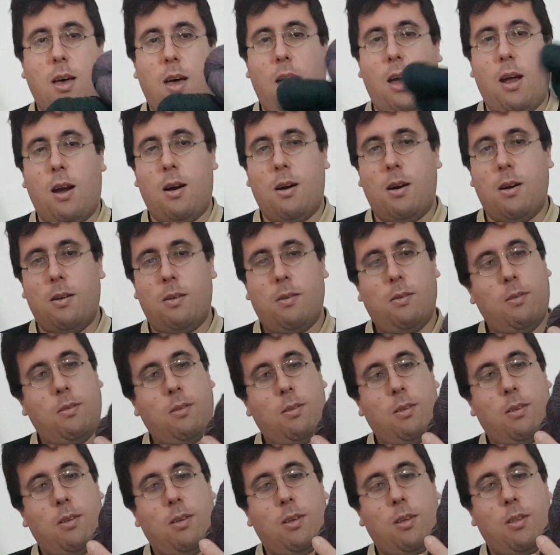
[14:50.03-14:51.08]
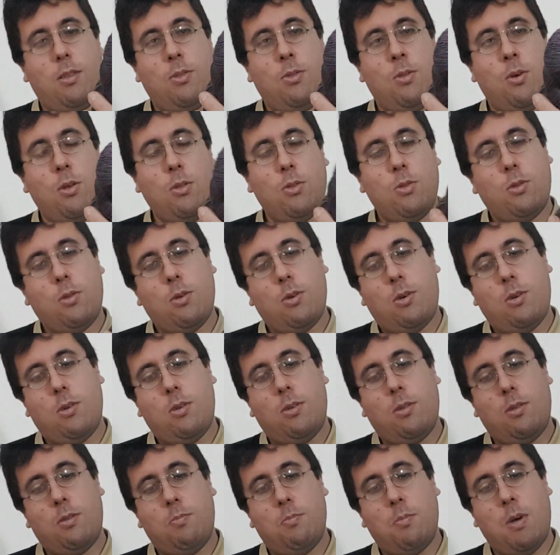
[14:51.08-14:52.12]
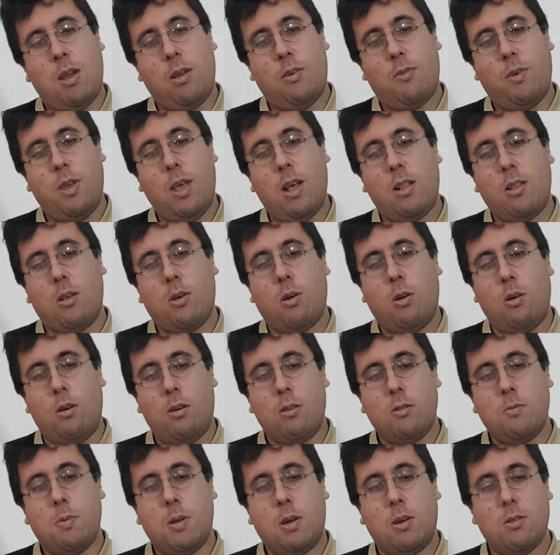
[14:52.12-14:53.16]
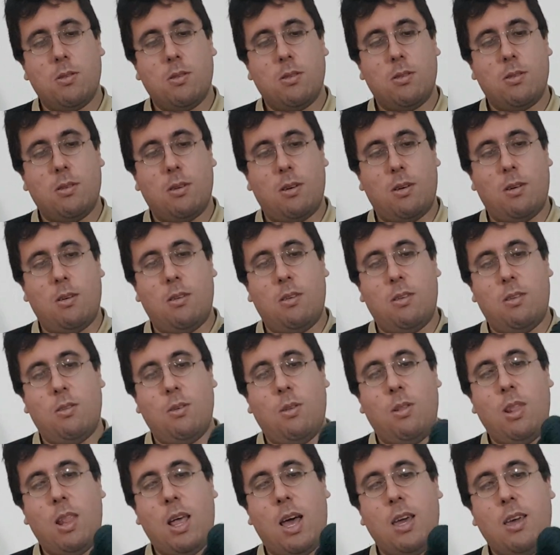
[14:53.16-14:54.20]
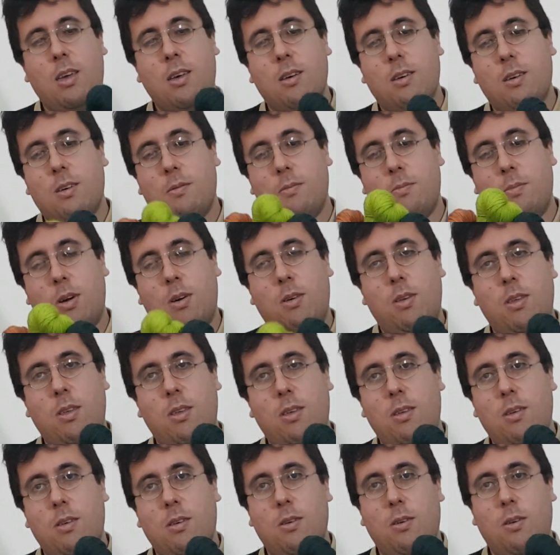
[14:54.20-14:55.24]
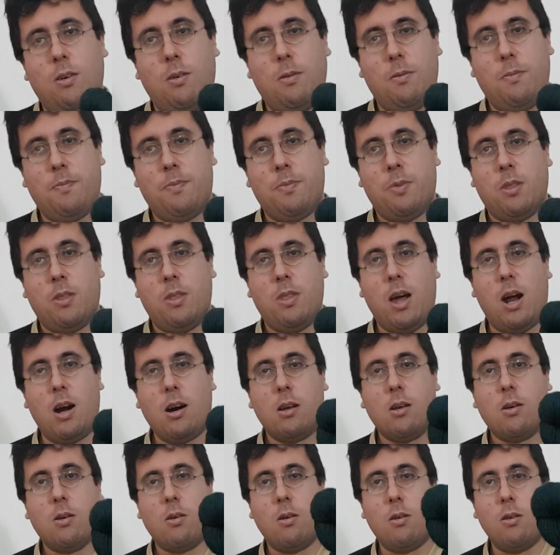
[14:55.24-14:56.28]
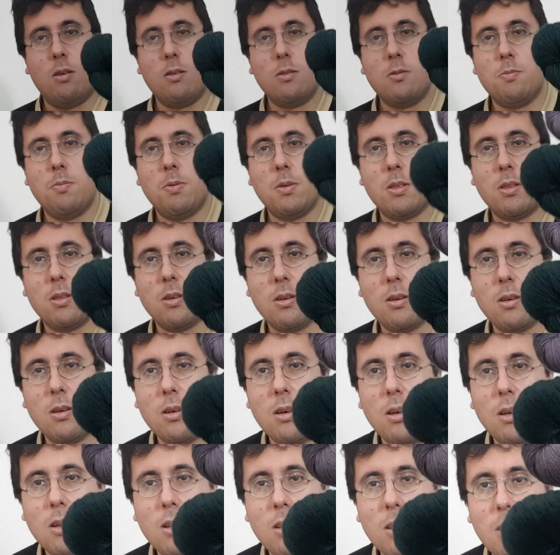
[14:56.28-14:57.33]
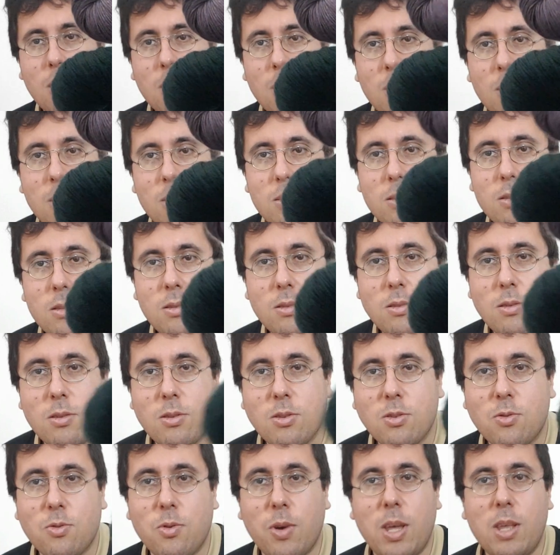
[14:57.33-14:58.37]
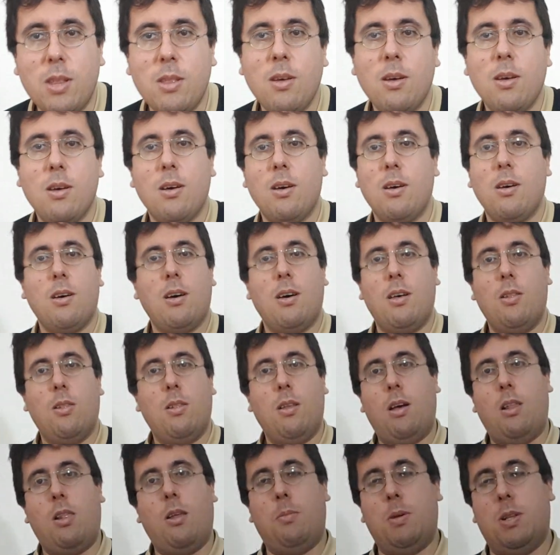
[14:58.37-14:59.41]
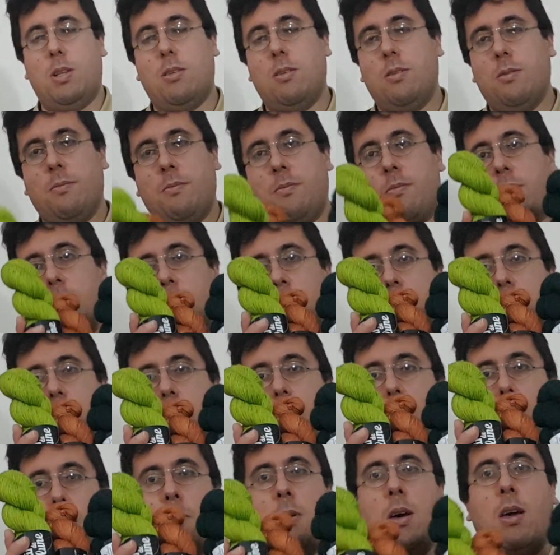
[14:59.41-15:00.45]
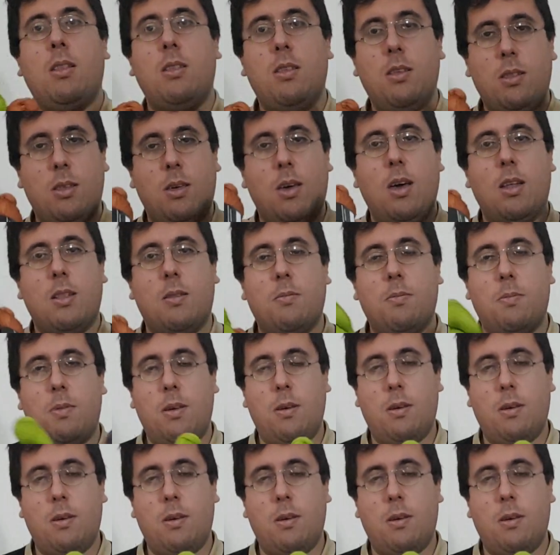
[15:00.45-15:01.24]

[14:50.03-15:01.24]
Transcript: are not my real colors because I don't like very dark colors, but since it's green, I love it. So Emma did get